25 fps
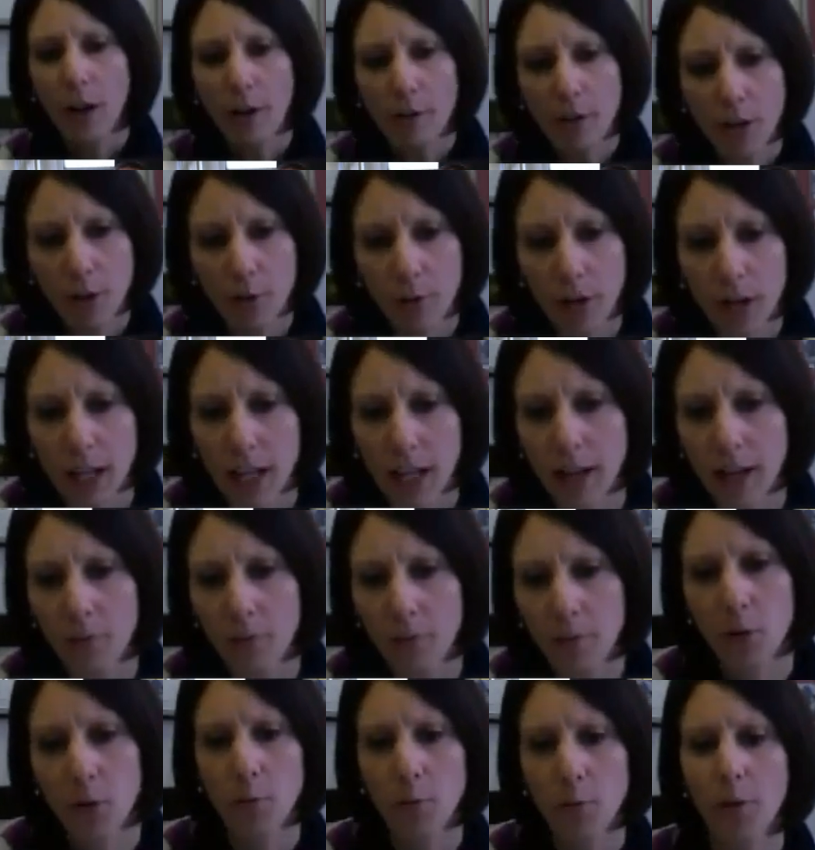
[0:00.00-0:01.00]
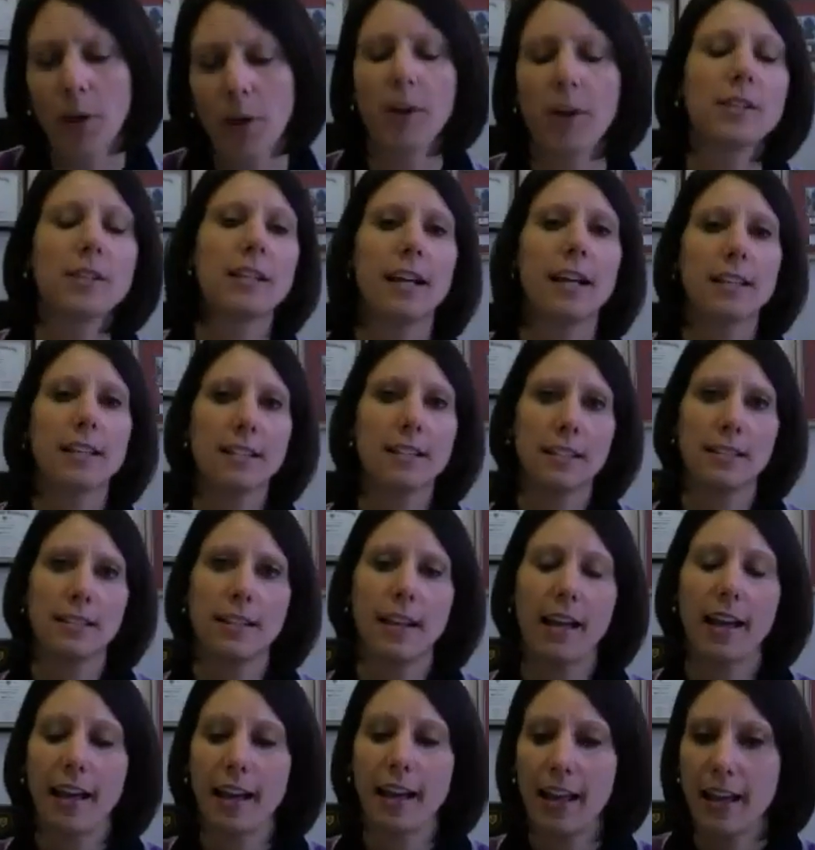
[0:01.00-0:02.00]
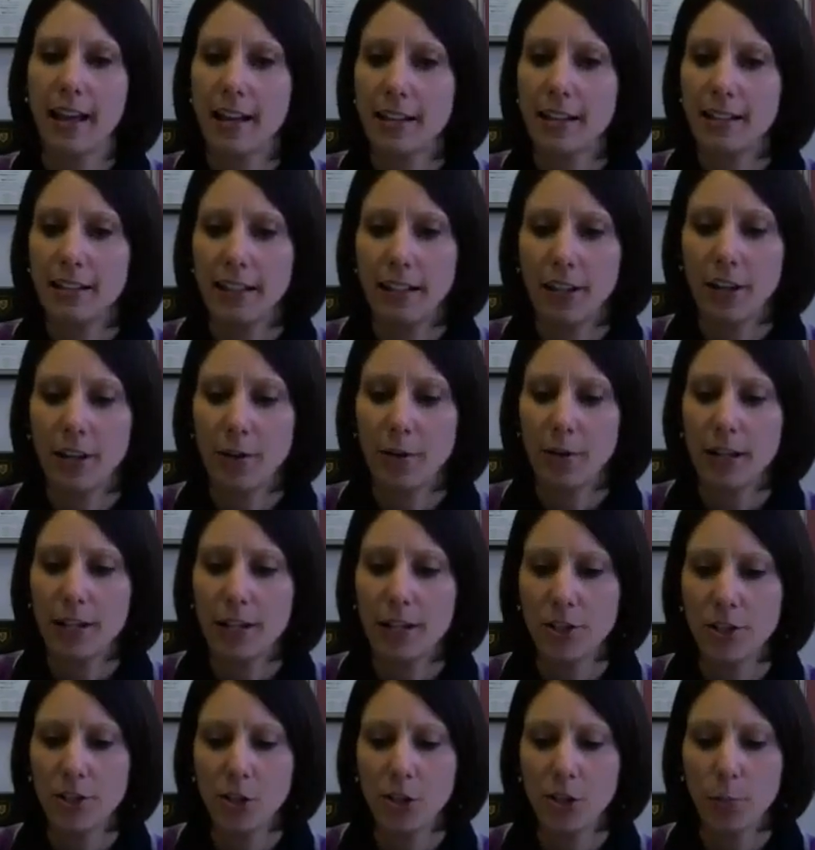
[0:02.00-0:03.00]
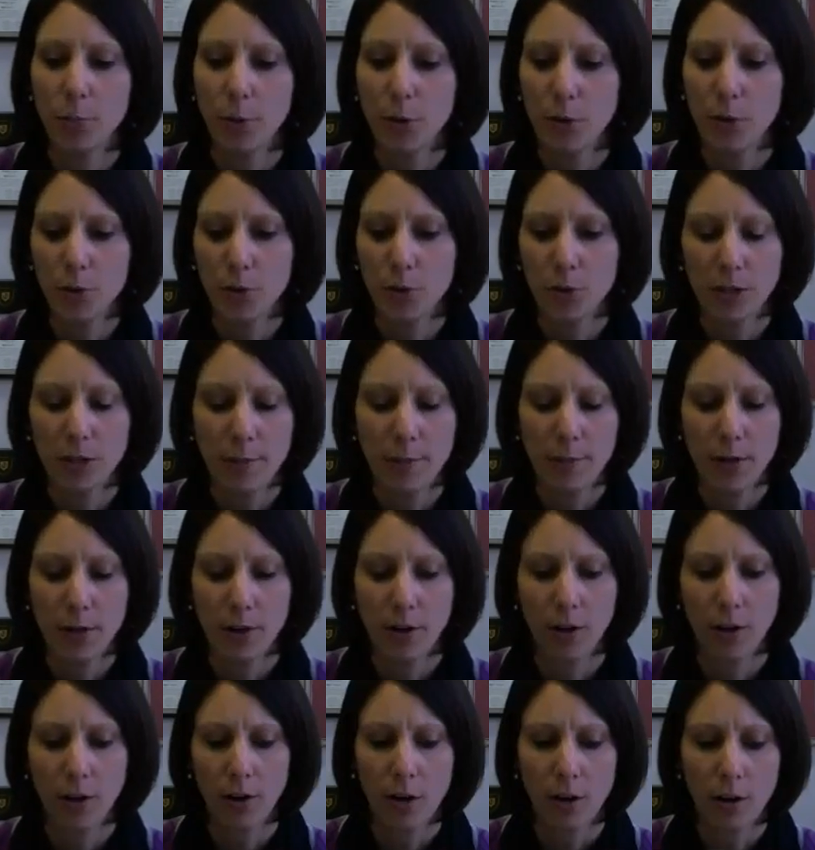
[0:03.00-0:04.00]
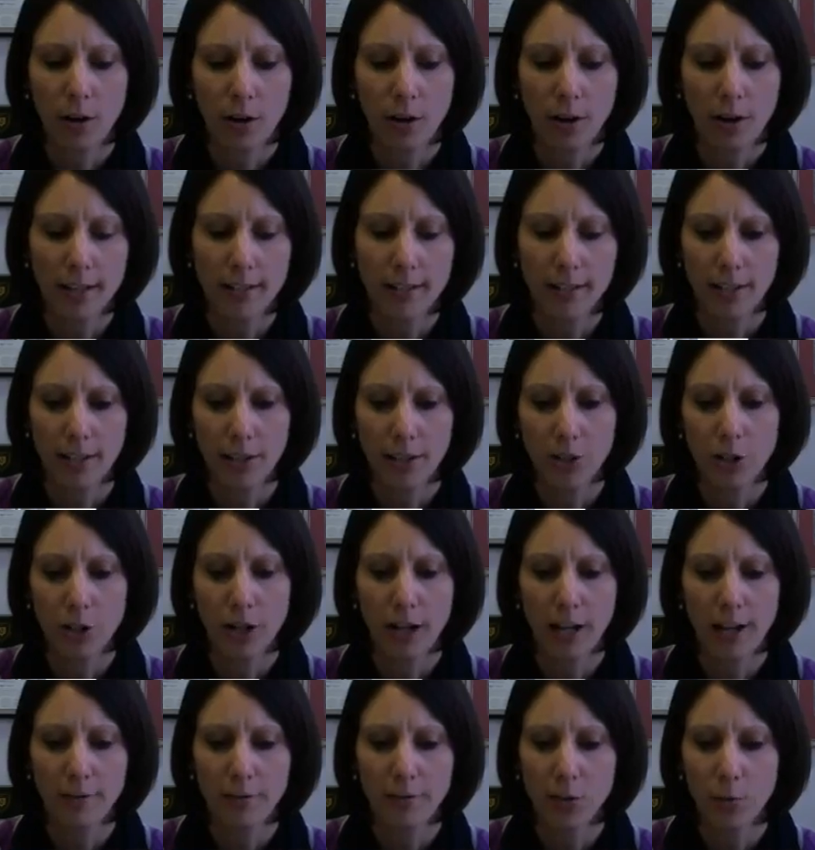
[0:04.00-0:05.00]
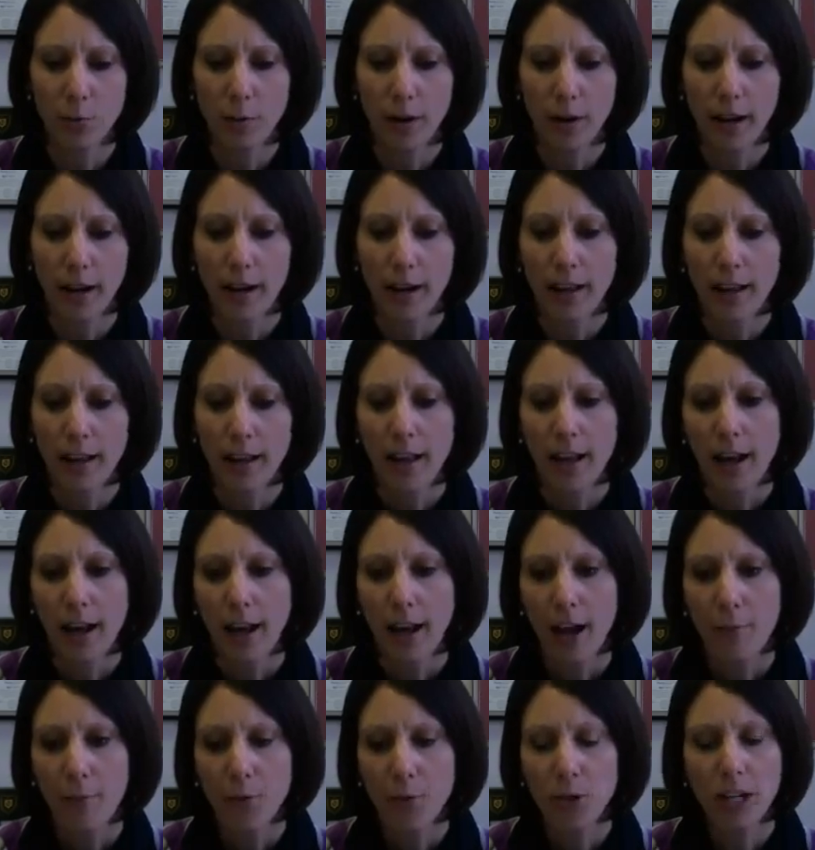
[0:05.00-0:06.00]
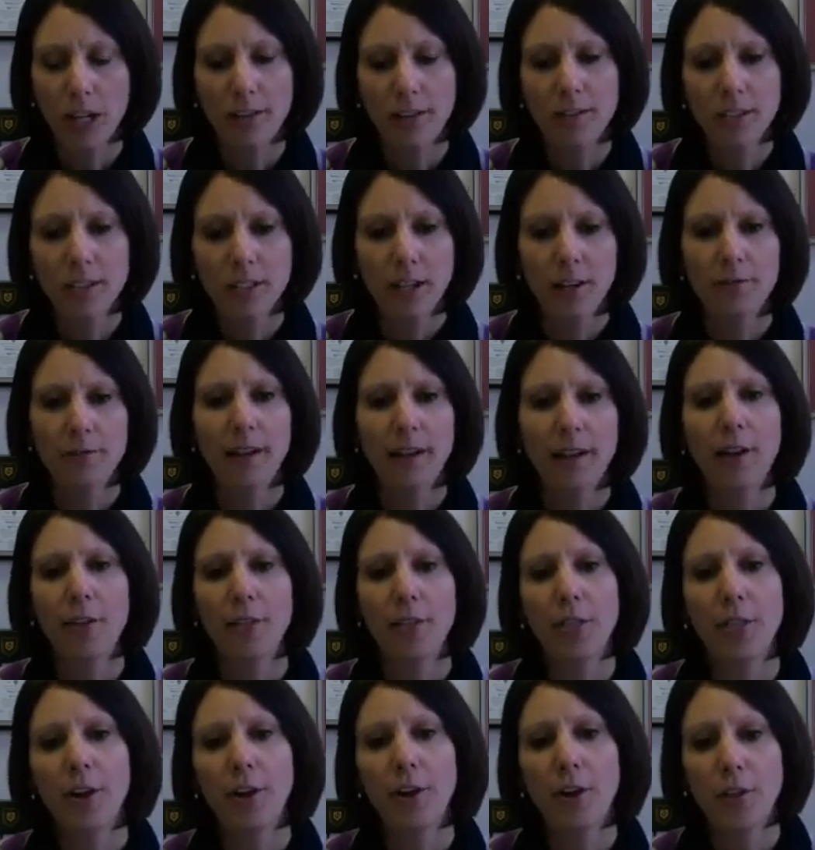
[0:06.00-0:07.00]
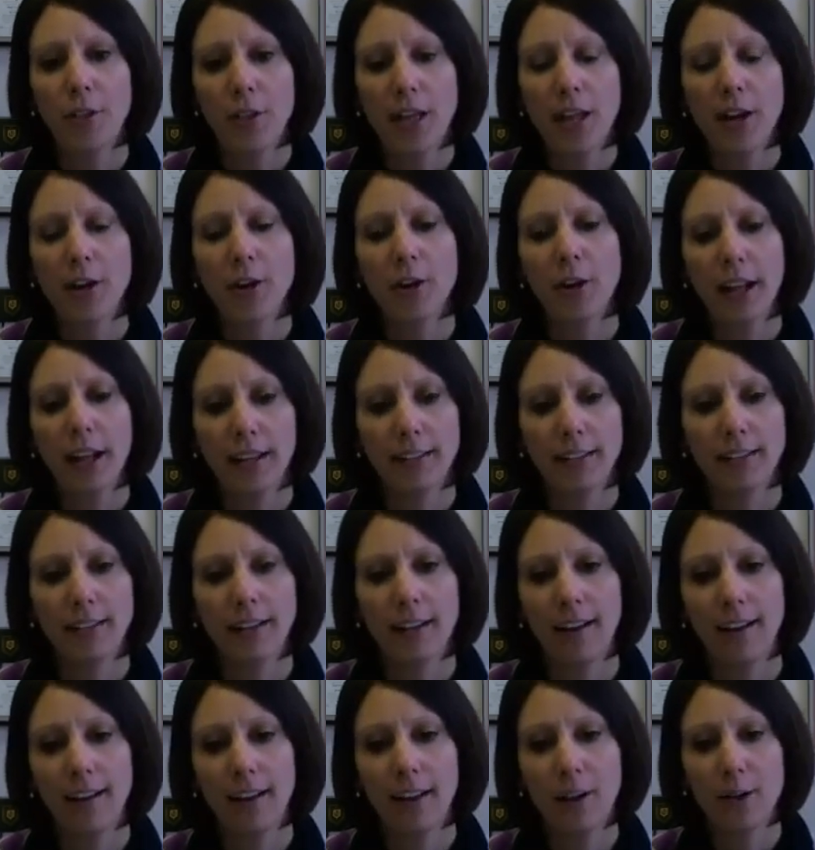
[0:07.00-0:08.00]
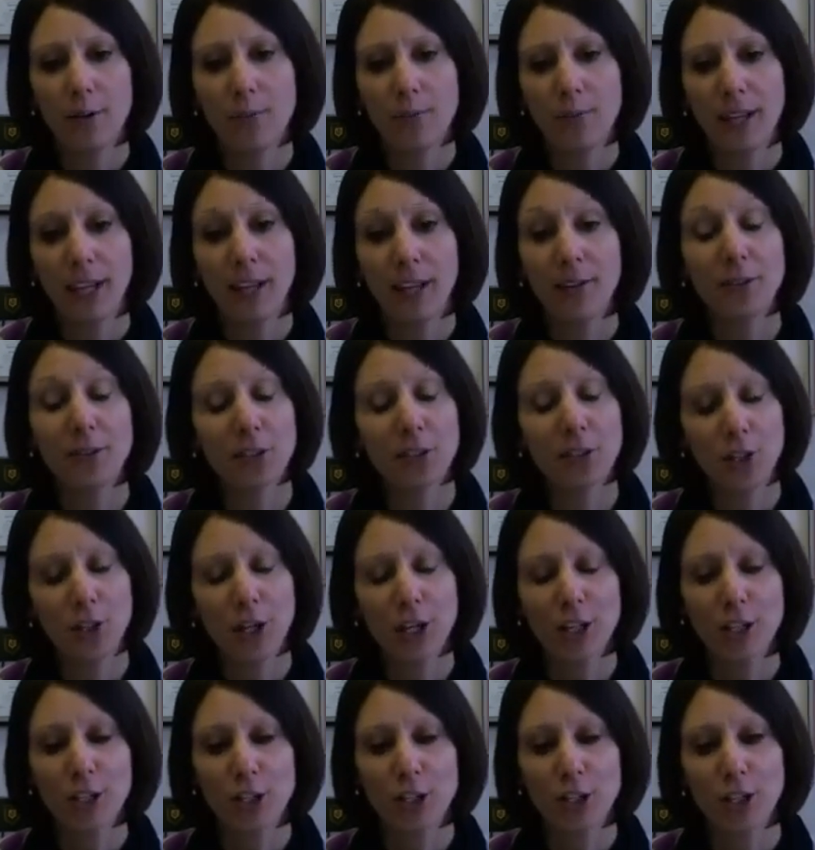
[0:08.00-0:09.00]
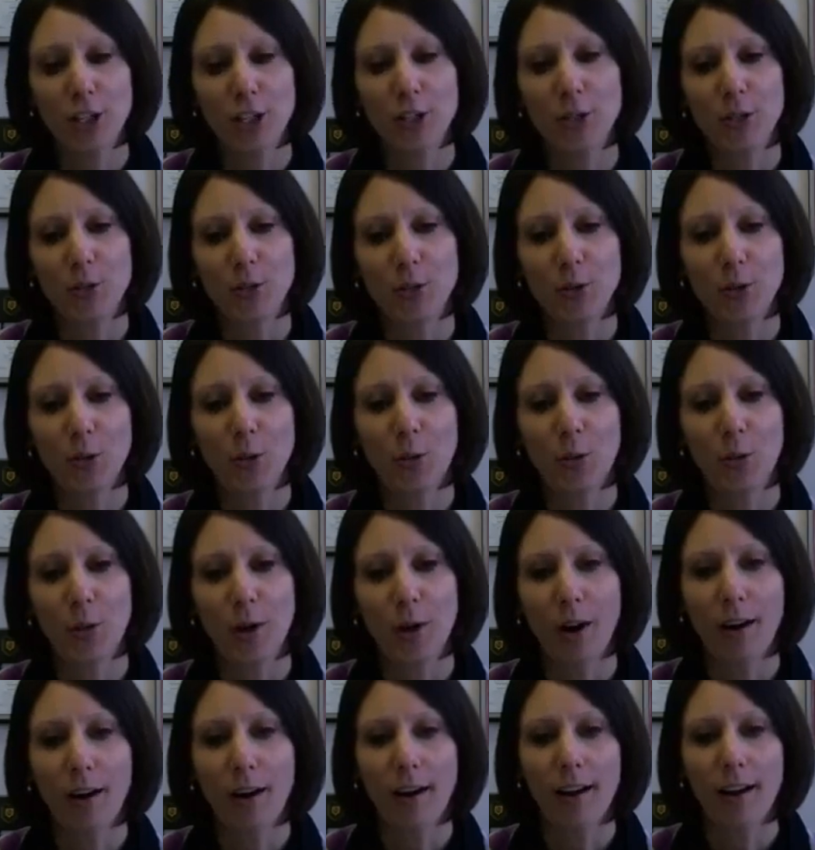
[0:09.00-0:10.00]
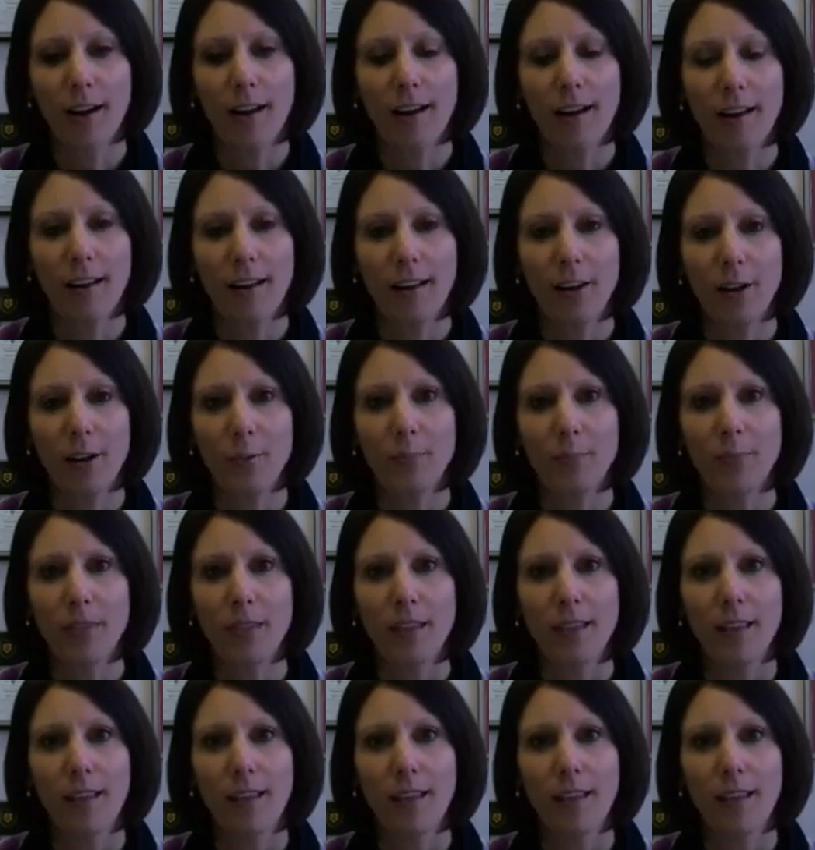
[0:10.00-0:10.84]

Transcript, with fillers: I would agree with what Marcus has to say, and, you know, in addition to the personal statement or, or essay that you have to write, um, there's a lot of stuff out there on the internet um, that gives suggestions or um,